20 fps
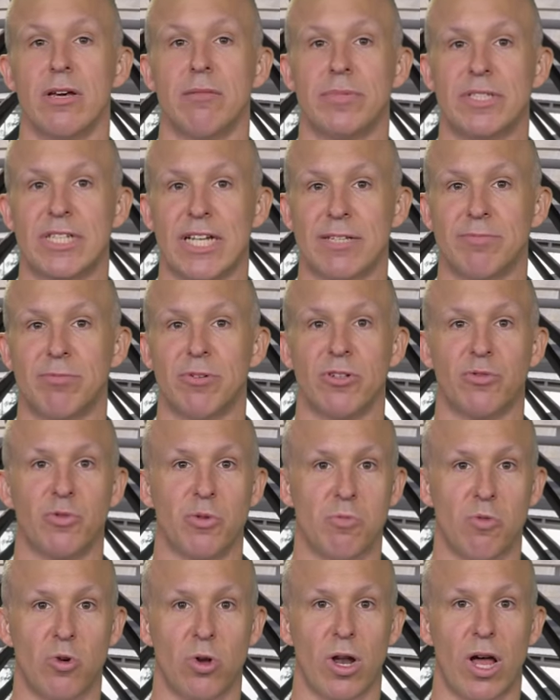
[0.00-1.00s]
Participants were
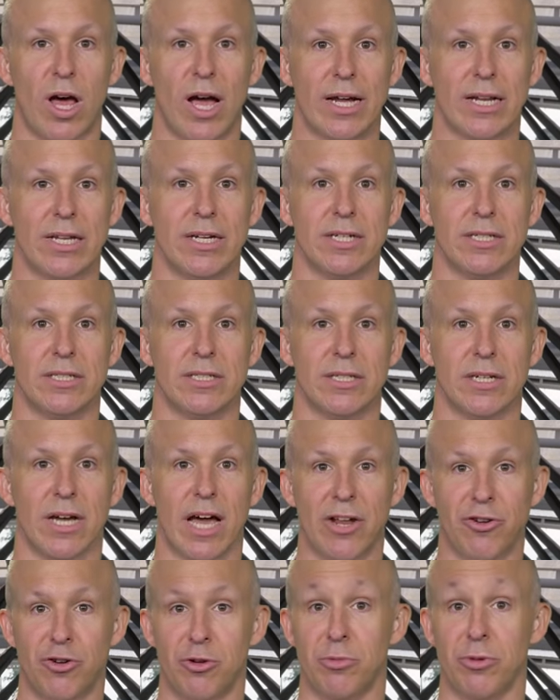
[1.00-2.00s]
more likely to
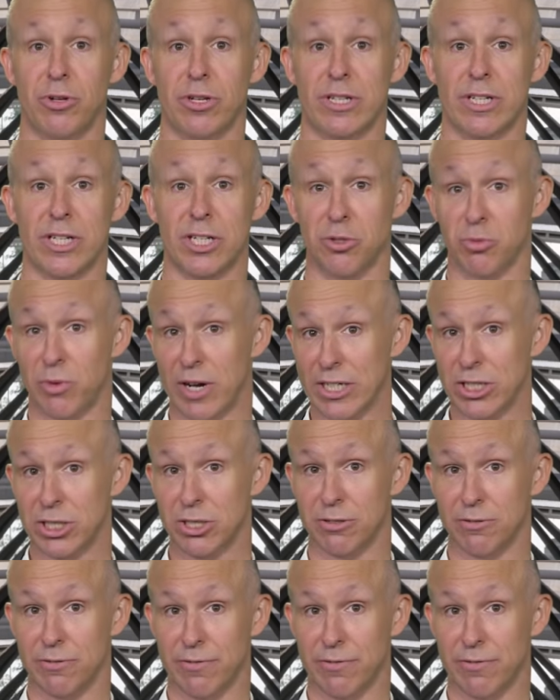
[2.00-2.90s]
attribute situational